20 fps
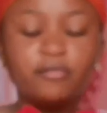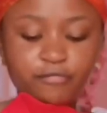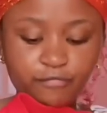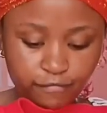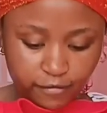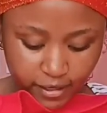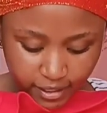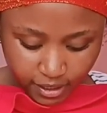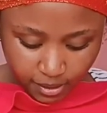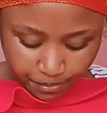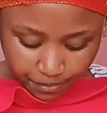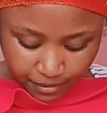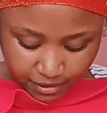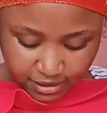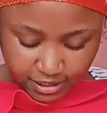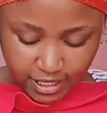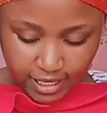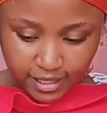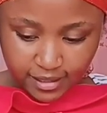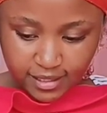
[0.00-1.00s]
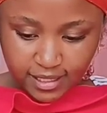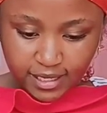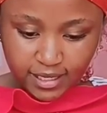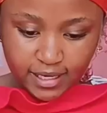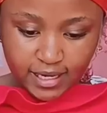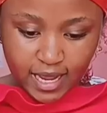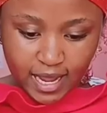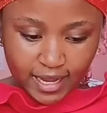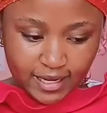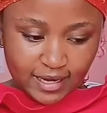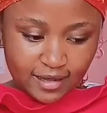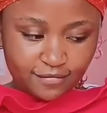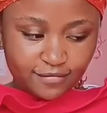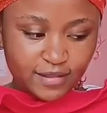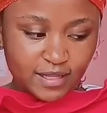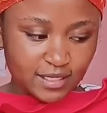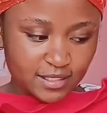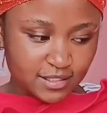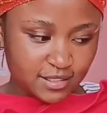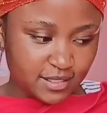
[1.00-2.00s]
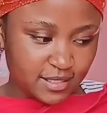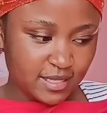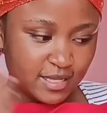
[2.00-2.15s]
very pretty and then i love the